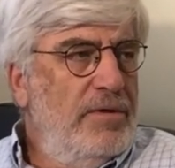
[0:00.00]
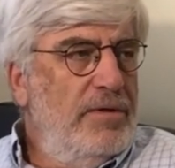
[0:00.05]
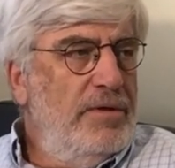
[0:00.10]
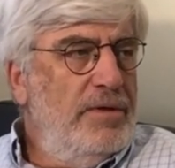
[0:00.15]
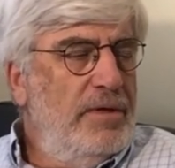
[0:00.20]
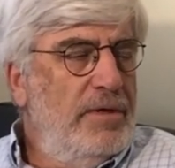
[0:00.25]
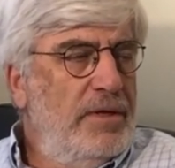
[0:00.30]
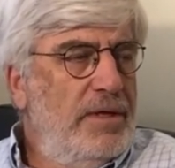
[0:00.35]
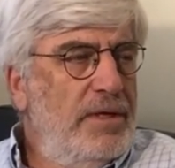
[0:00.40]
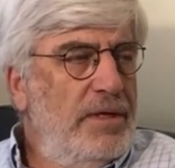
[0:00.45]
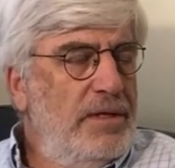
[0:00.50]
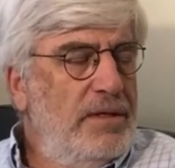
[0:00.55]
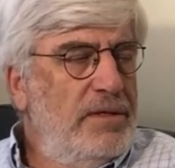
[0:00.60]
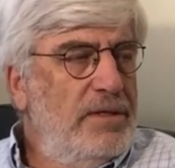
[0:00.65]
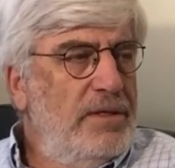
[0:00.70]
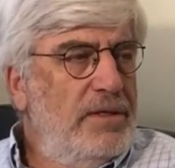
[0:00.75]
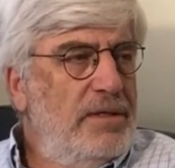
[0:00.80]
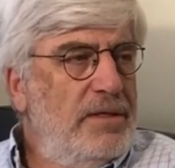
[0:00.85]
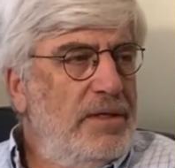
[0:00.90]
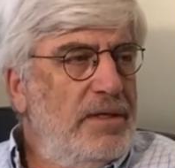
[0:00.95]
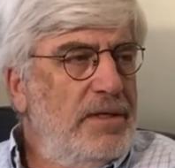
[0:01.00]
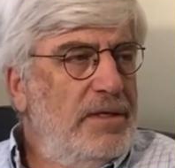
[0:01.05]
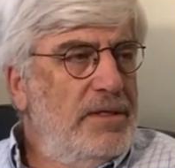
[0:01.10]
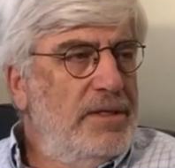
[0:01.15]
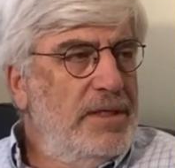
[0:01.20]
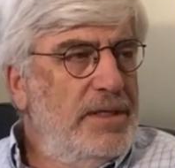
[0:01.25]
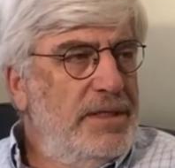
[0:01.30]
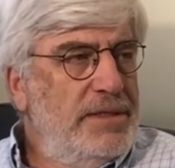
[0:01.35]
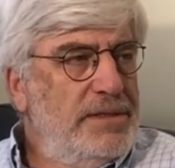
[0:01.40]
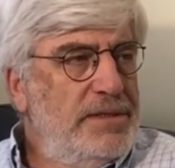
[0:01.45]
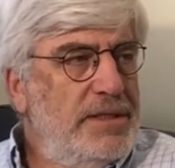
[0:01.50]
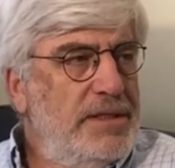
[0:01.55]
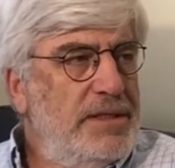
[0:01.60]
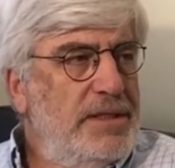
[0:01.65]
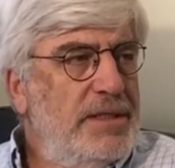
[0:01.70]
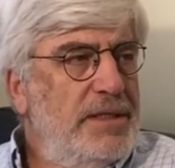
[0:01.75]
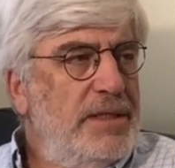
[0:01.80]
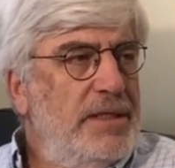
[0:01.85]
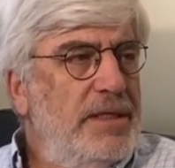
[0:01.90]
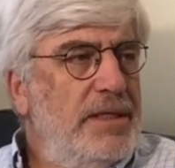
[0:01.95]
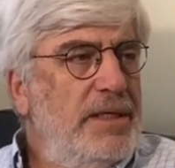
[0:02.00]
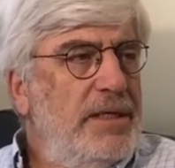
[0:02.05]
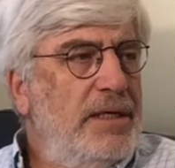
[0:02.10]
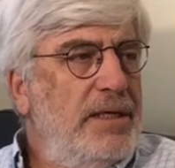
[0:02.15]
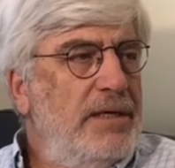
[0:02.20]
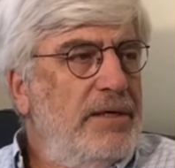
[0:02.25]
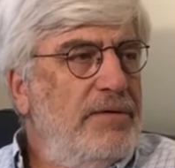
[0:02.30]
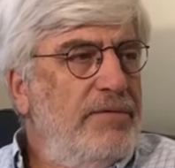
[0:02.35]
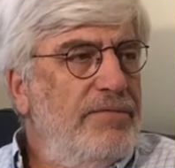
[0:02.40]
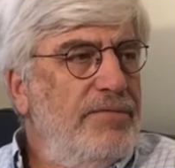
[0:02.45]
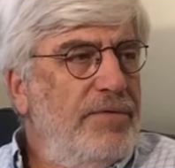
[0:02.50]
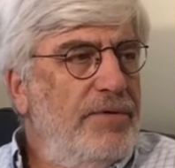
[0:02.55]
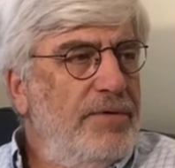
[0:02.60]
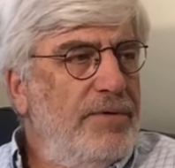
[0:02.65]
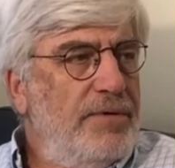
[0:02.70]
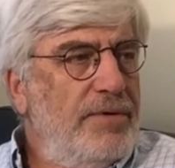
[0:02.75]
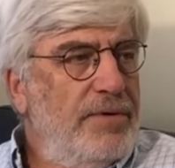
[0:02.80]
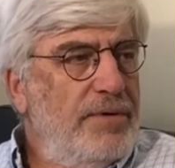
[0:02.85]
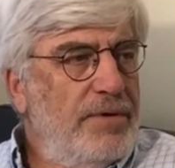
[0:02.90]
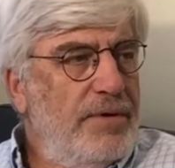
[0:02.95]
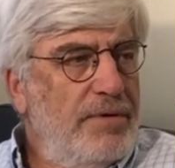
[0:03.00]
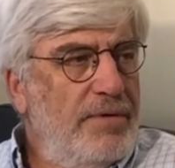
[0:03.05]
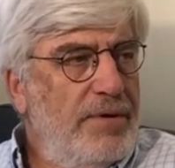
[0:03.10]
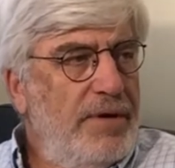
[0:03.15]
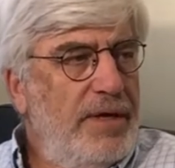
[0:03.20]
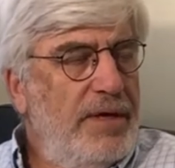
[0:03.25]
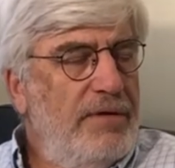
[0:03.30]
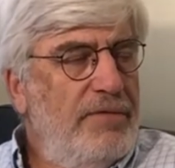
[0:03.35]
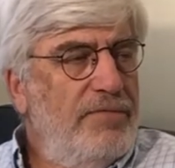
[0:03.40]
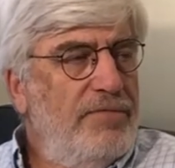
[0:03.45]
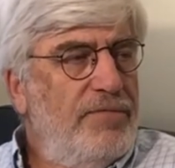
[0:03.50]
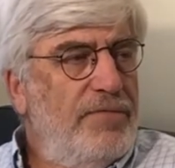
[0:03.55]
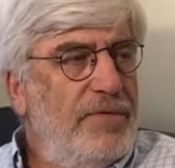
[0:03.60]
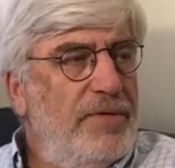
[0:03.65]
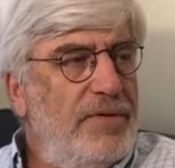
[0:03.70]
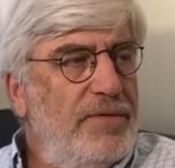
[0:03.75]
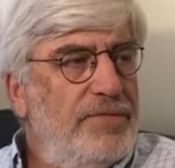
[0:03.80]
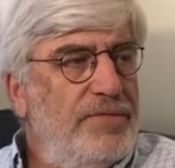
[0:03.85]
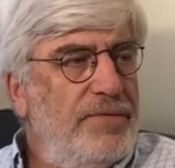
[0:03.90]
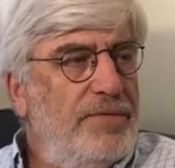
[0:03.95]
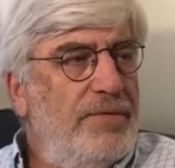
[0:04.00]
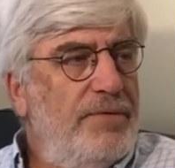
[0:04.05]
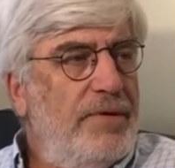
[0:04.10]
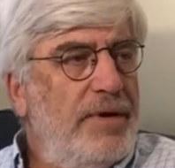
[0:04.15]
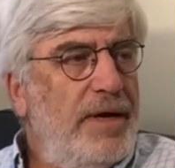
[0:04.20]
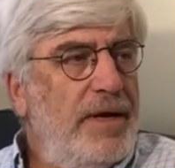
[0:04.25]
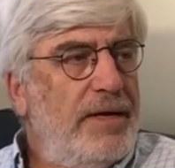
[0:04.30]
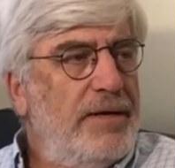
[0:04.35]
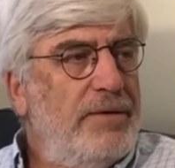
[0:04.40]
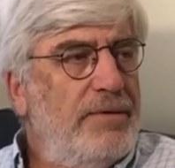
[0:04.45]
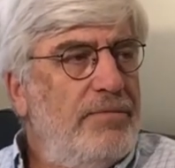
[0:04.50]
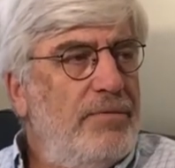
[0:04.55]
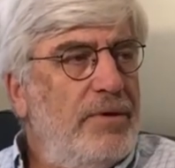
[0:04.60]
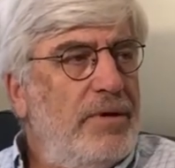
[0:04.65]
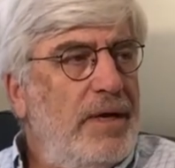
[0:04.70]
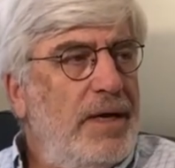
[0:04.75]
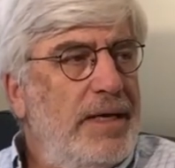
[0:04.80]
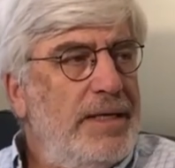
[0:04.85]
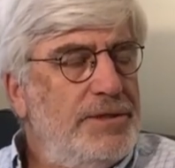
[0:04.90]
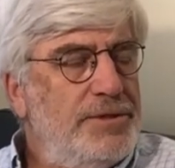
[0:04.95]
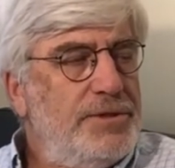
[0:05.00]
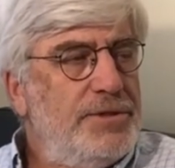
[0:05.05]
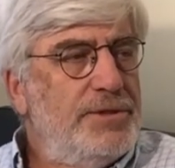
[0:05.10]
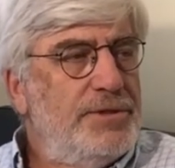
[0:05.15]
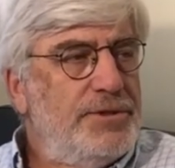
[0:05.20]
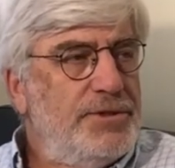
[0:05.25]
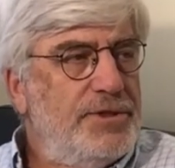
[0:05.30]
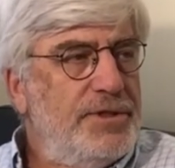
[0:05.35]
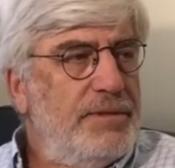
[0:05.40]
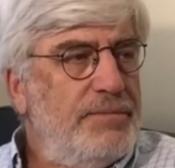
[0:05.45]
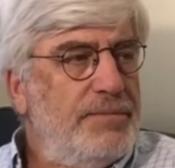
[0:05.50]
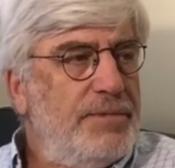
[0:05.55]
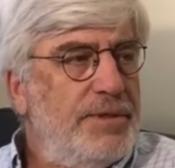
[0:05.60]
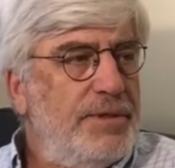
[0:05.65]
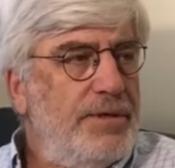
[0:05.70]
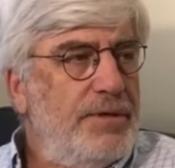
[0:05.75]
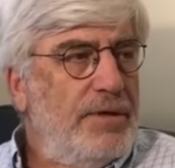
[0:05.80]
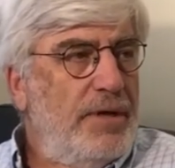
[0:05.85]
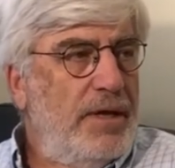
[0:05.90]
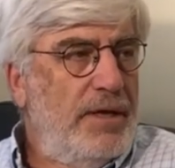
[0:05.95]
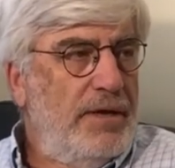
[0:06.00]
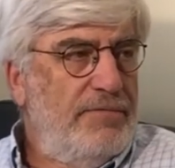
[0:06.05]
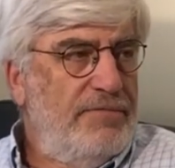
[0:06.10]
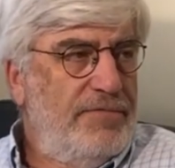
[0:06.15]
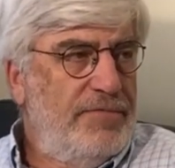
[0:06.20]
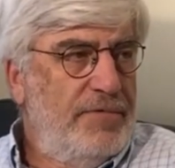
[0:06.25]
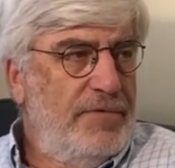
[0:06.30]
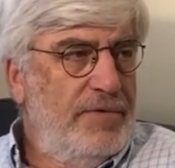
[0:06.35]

The length and the intensity of your grief is a direct relationship to your love